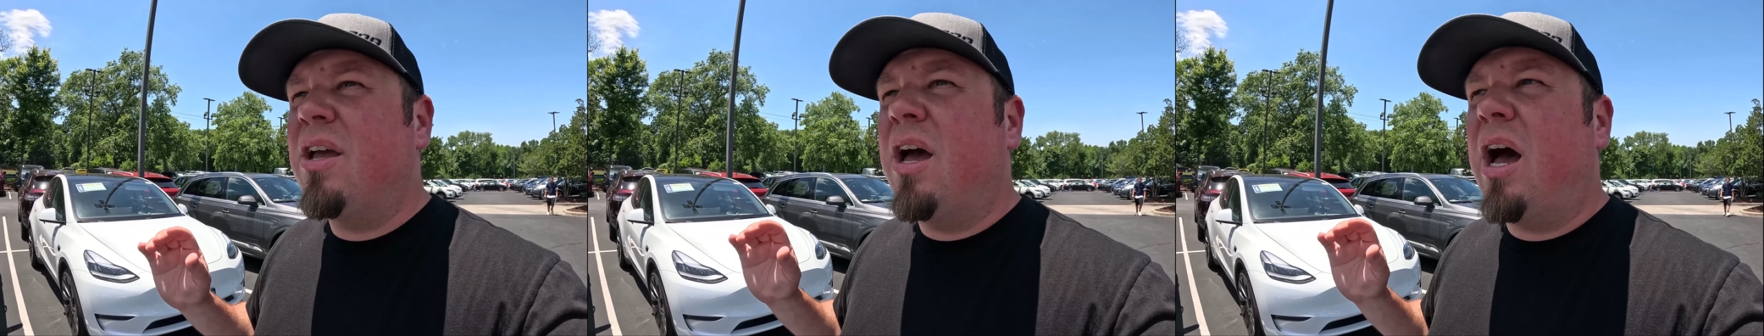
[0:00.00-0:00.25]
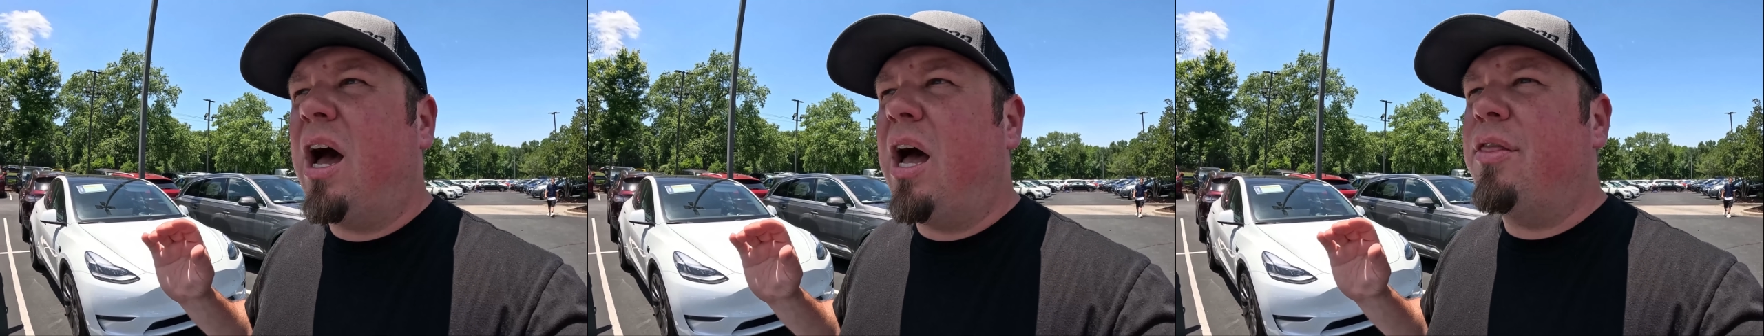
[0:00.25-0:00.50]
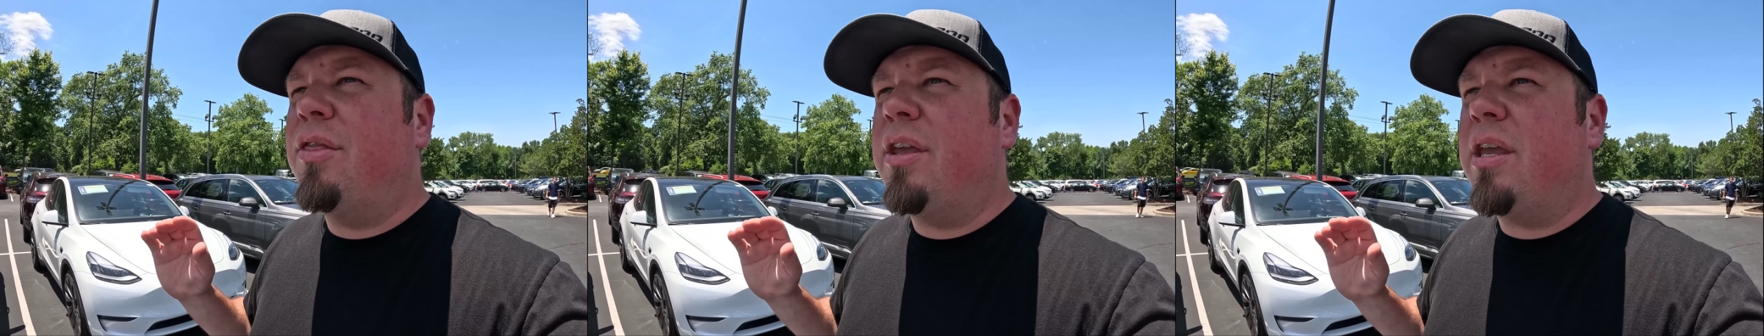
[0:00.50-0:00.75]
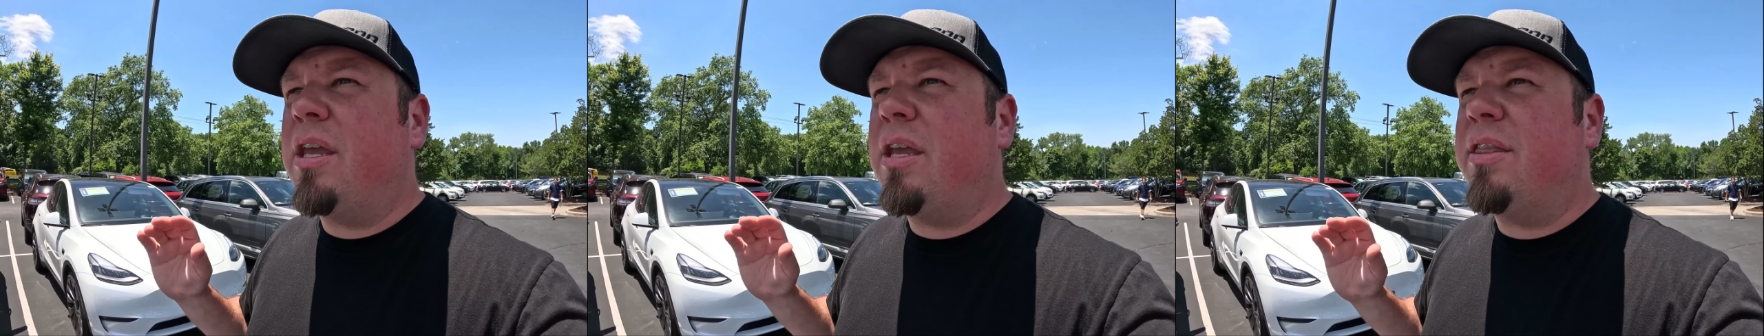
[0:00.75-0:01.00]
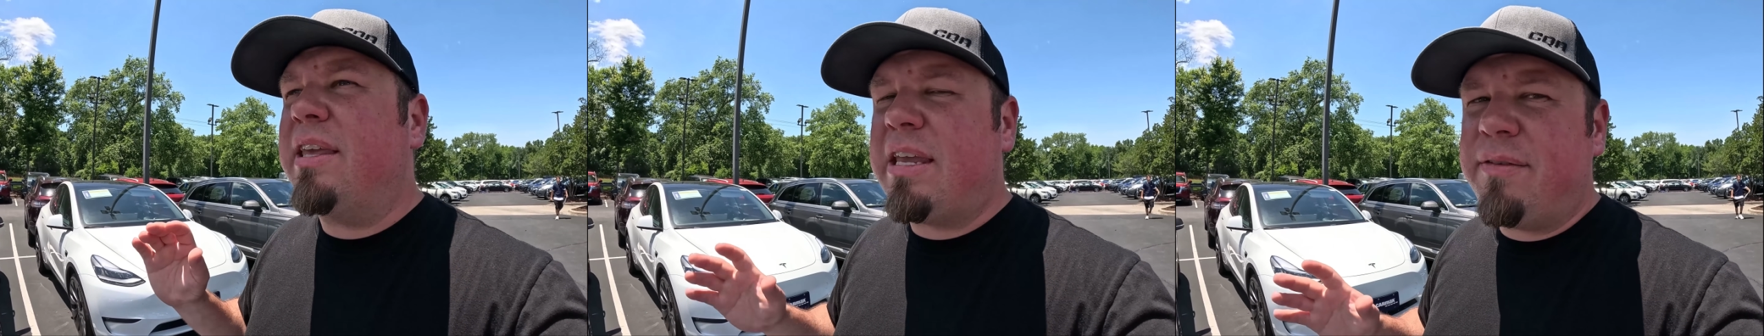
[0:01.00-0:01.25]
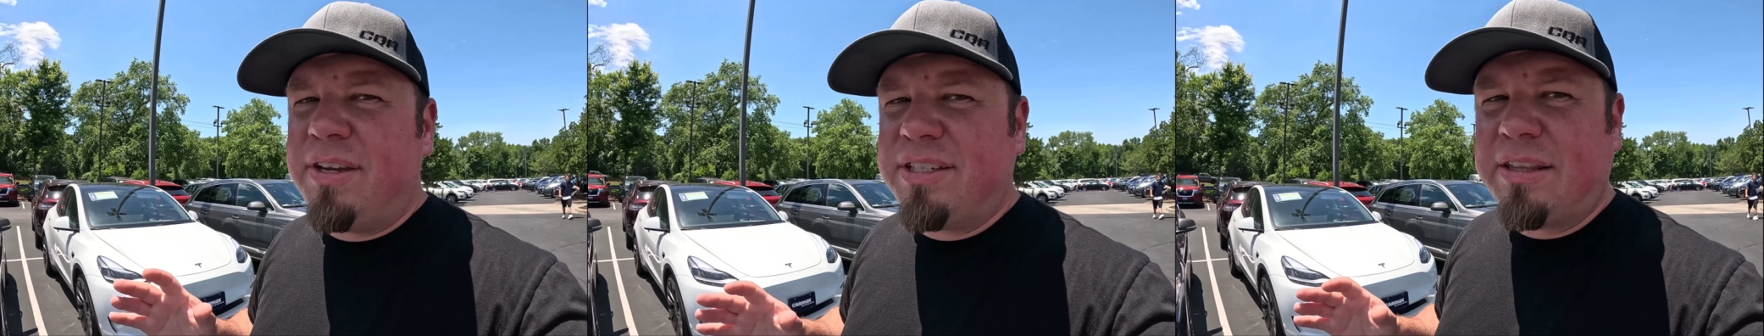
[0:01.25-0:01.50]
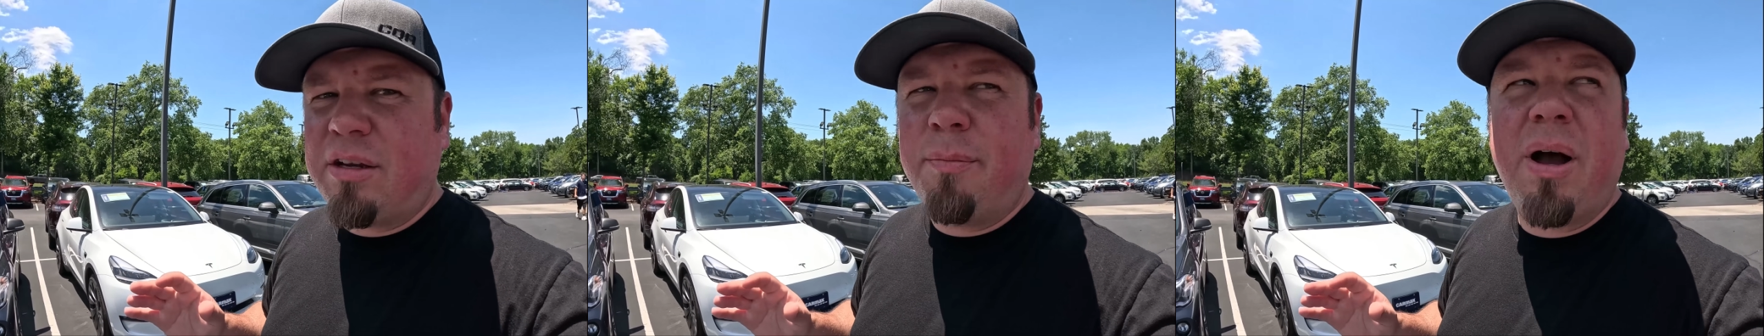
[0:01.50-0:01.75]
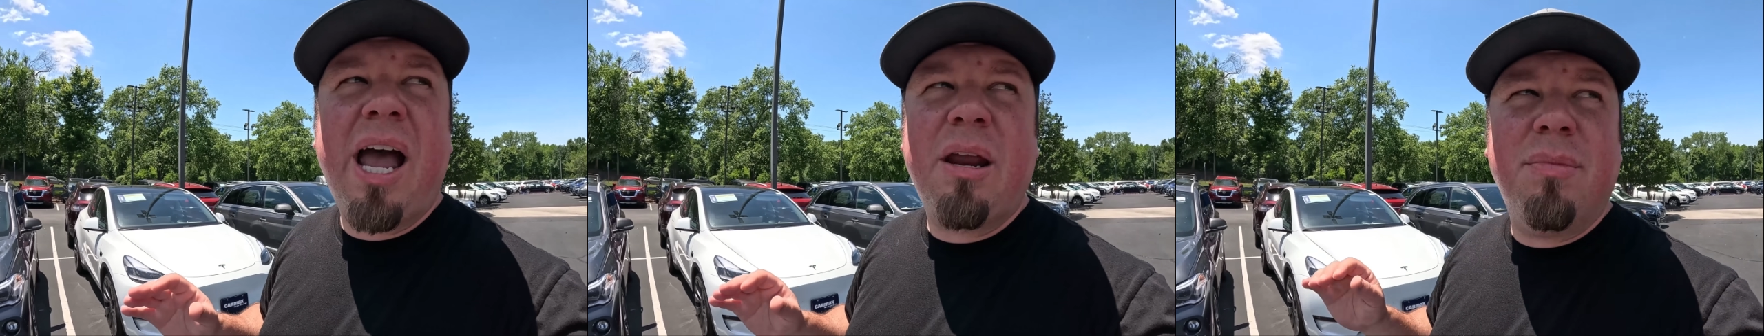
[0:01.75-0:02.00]
the EVs that they're
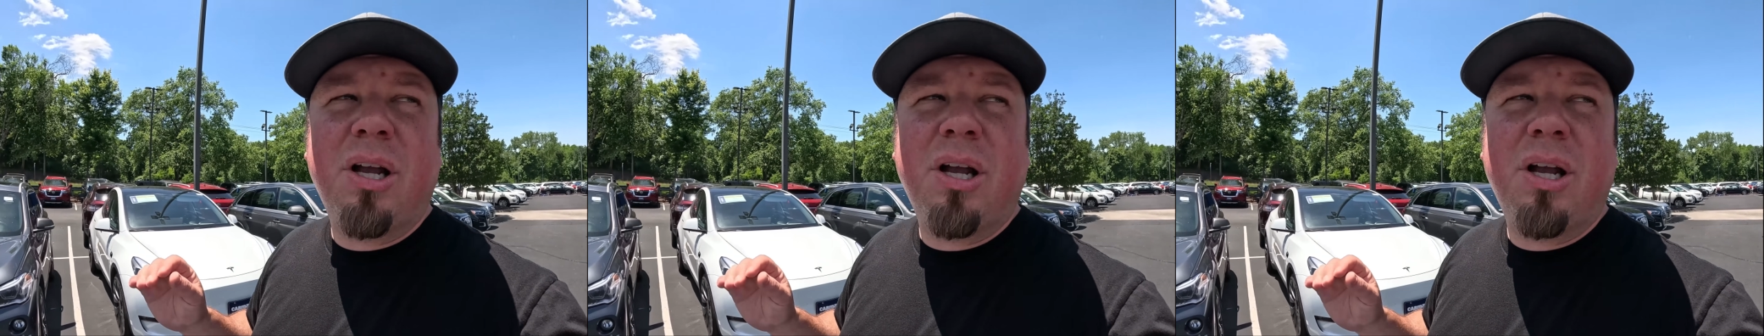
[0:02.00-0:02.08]
buying,